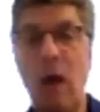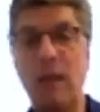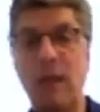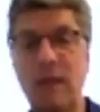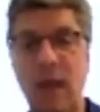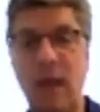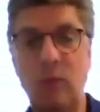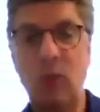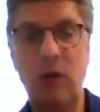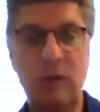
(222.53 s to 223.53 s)
I'm going to start.
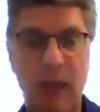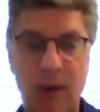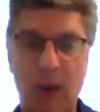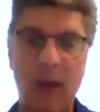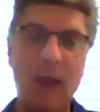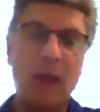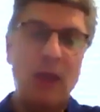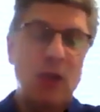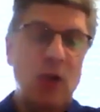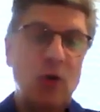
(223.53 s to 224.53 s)
We don't anyway.
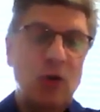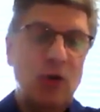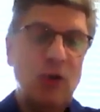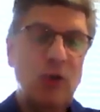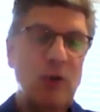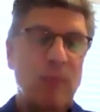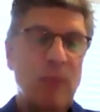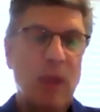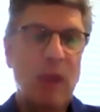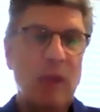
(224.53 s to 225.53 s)
You don't.
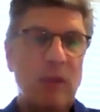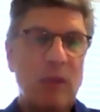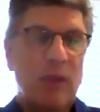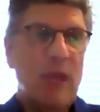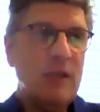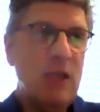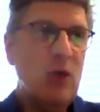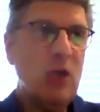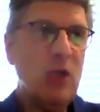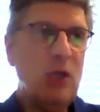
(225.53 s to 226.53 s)
The things that
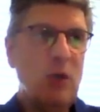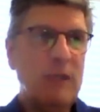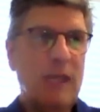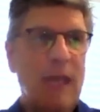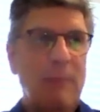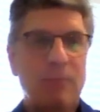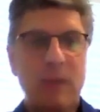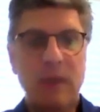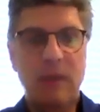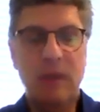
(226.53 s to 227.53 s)
you can do is to keep
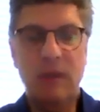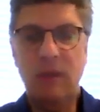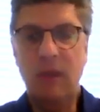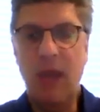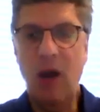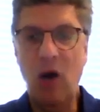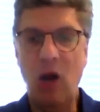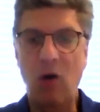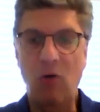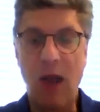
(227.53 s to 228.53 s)
the
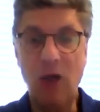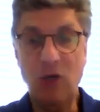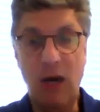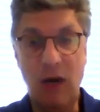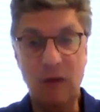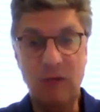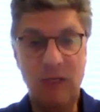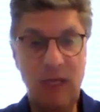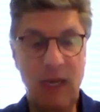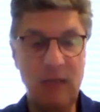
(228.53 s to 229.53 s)
area around your house
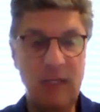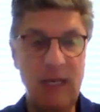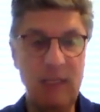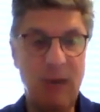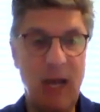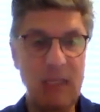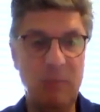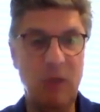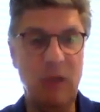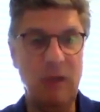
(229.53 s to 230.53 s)
as neat as
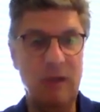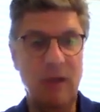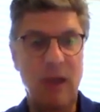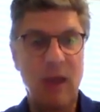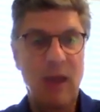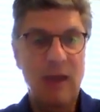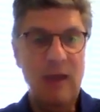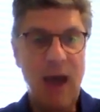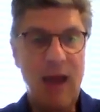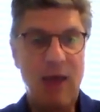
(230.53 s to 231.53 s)
possible, and
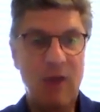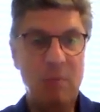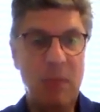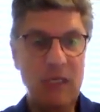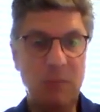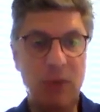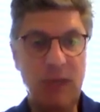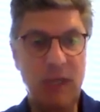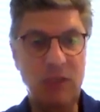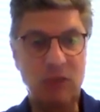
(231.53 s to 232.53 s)
not have combustible
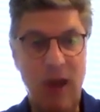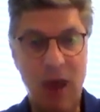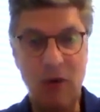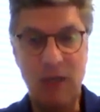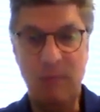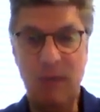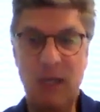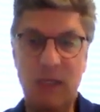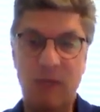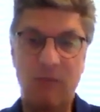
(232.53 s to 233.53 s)
things around it.
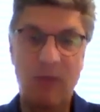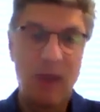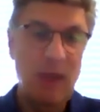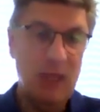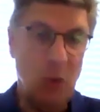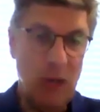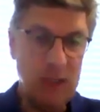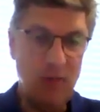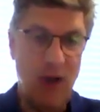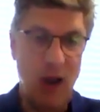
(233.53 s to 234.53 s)
Because if there
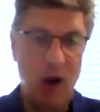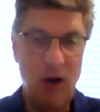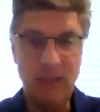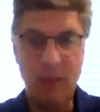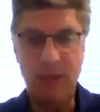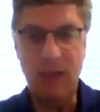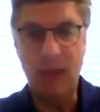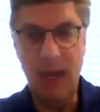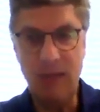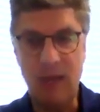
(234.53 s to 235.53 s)
was a fire and something
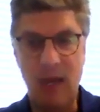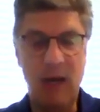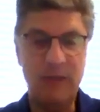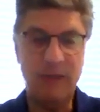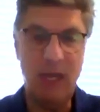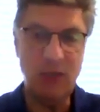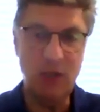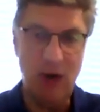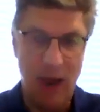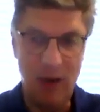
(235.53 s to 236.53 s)
lands on it, and it's next
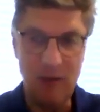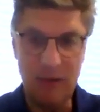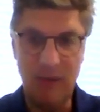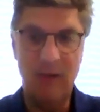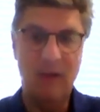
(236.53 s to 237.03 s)
to your house,